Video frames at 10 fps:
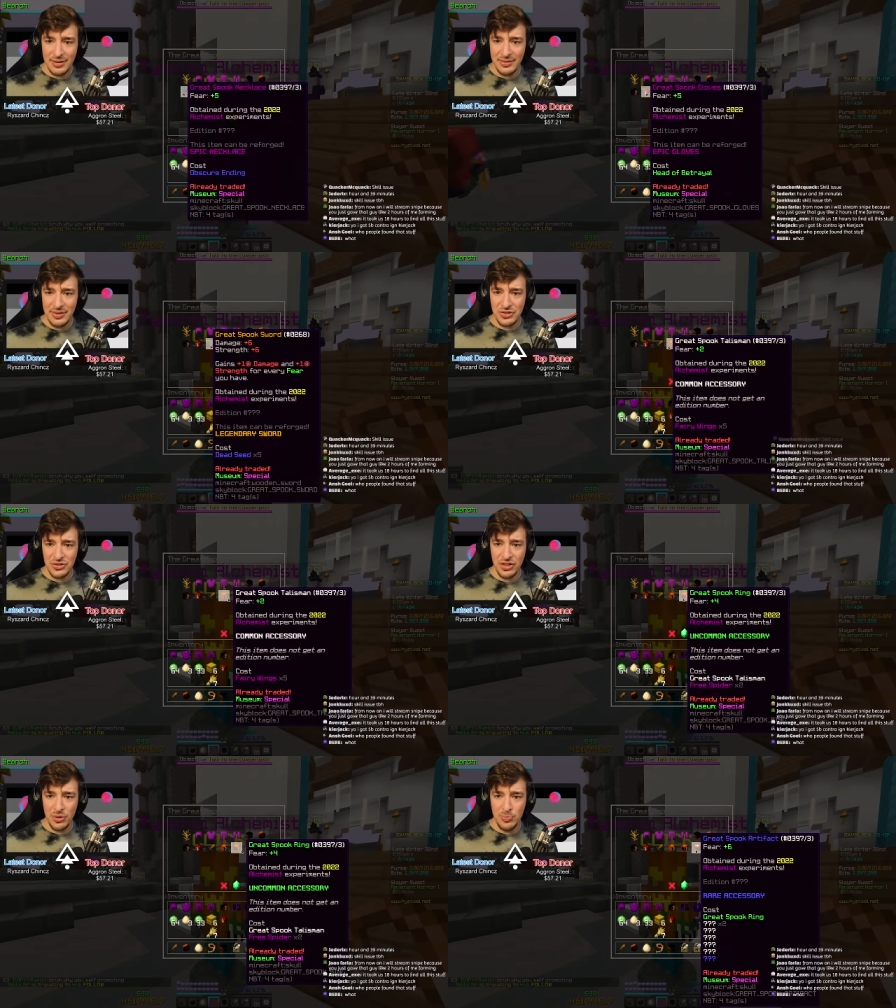Is it
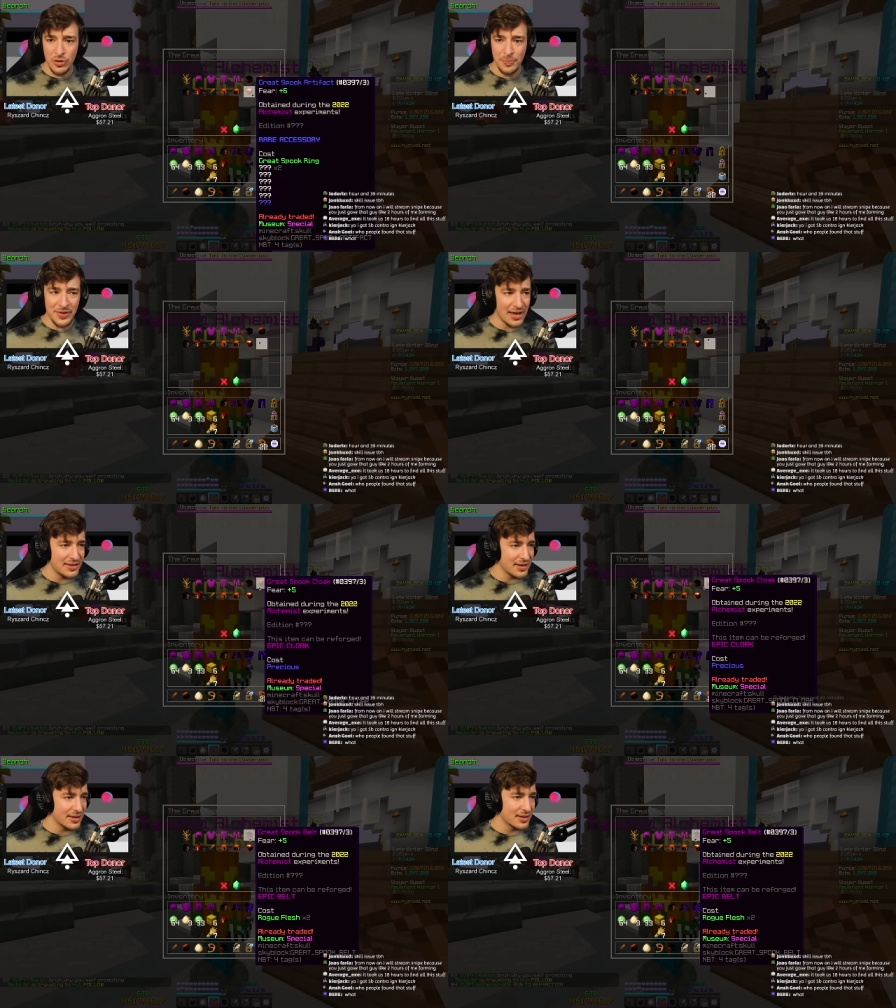just an abrupt
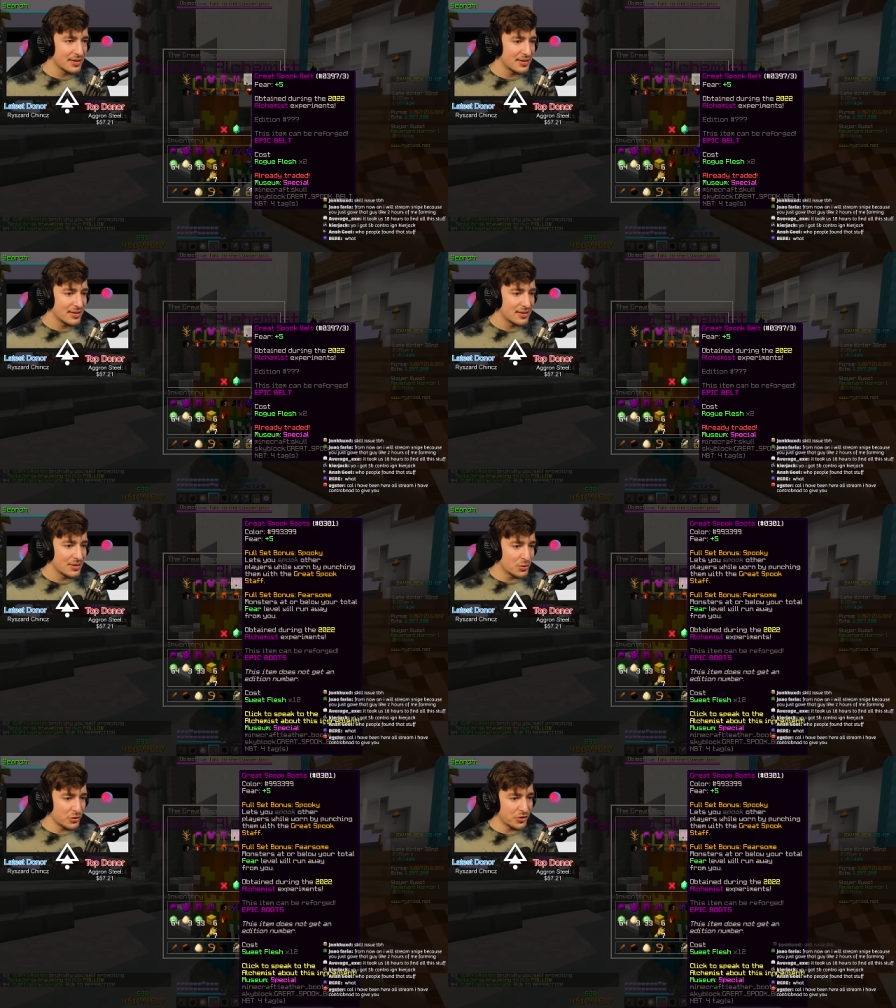ending?
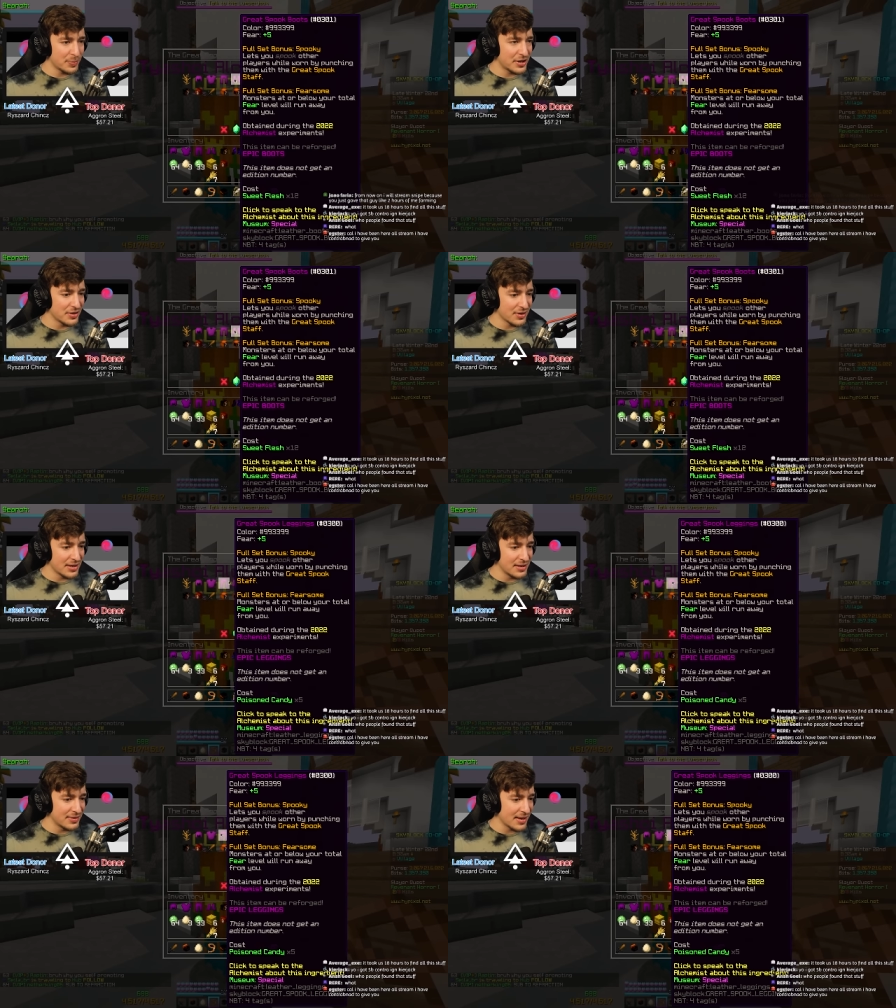Or is it because I
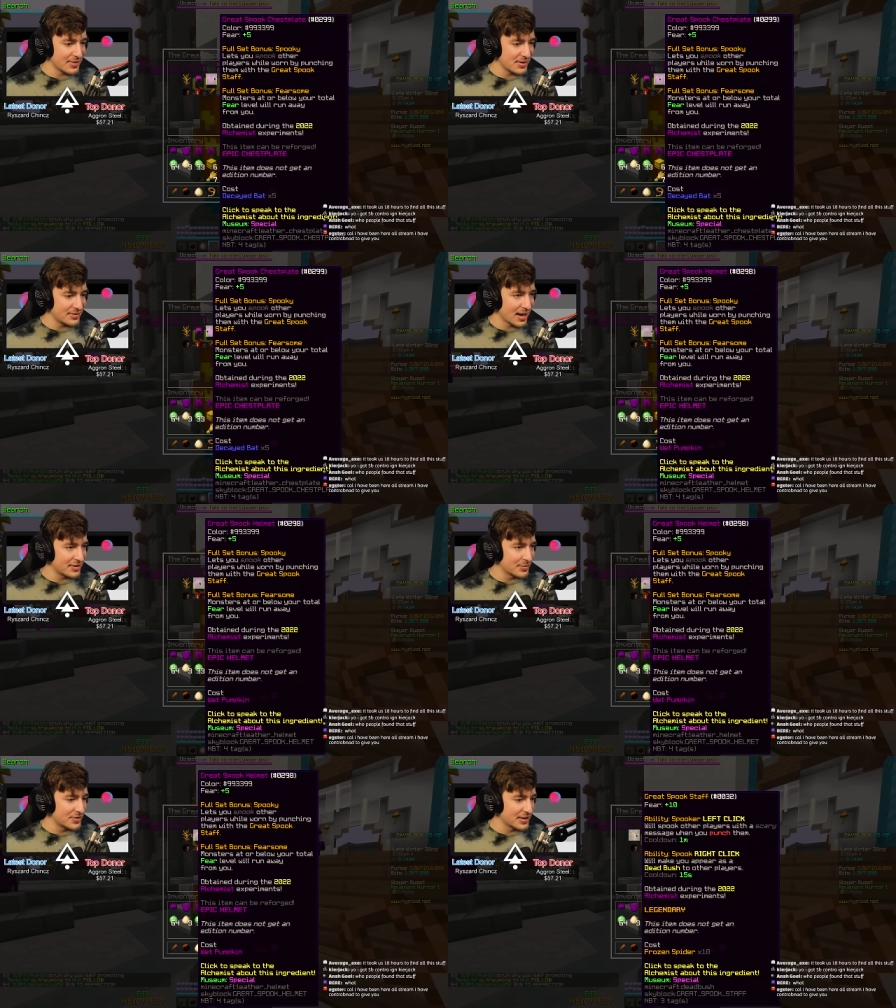need to get these
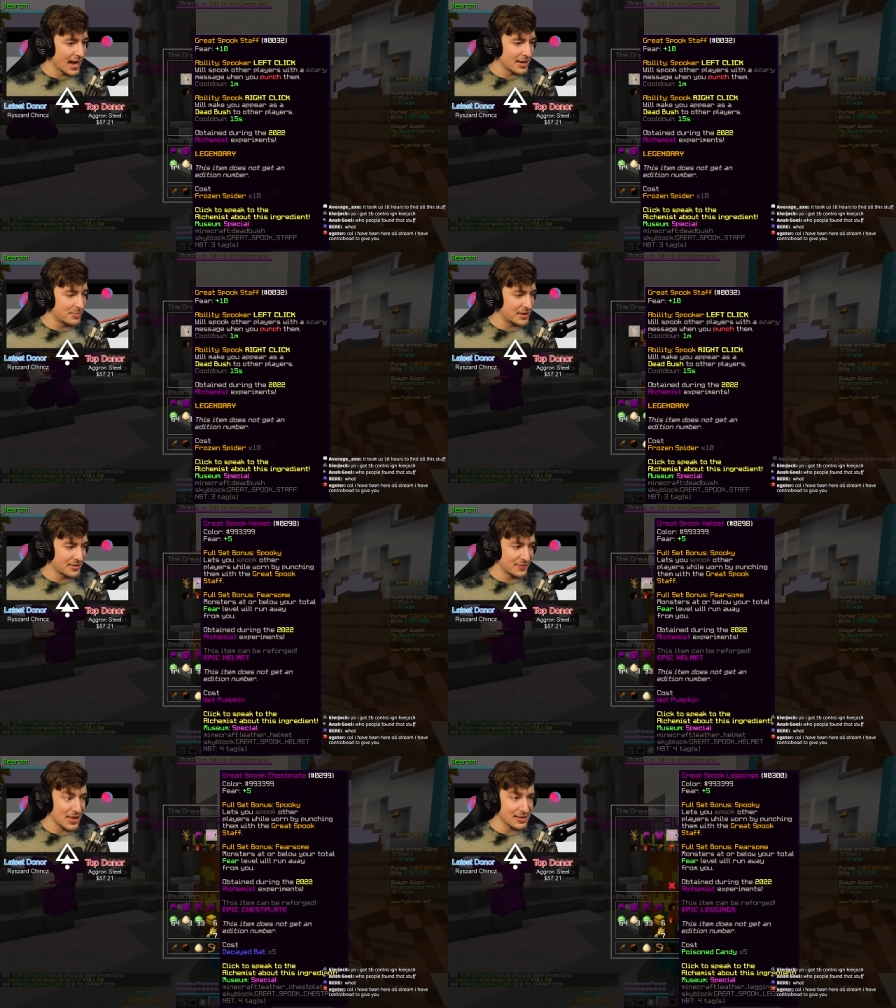items again? Because
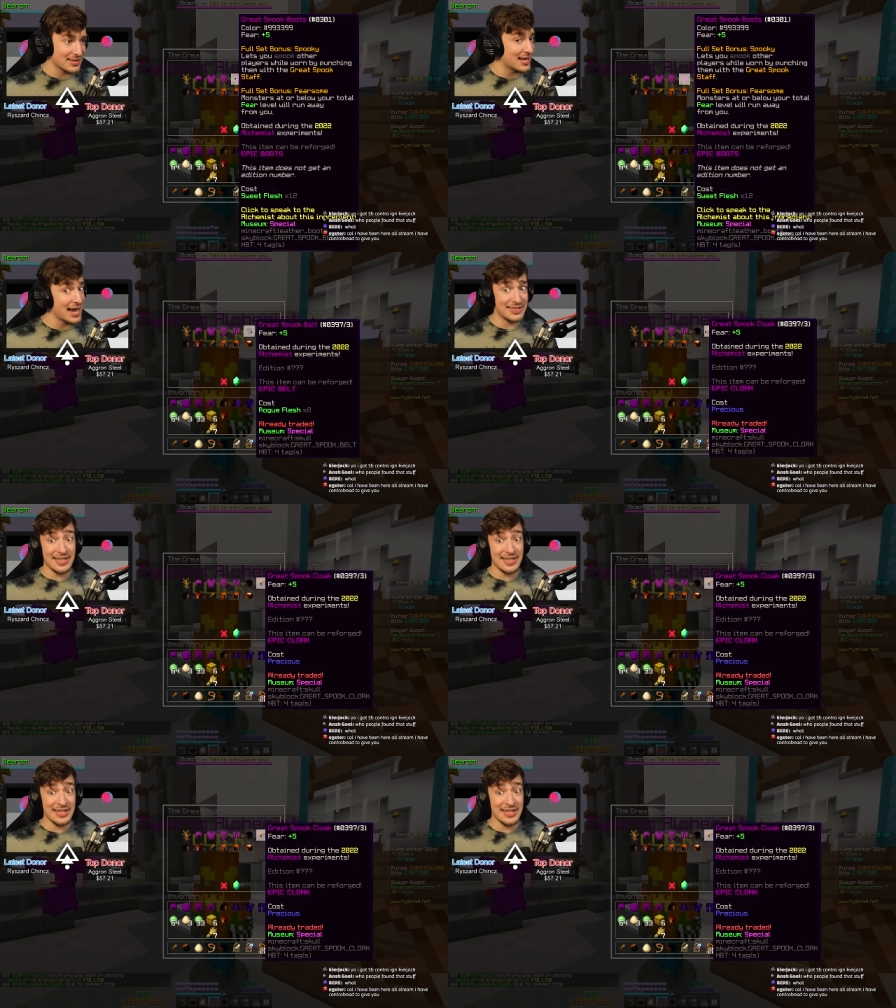if that's the case,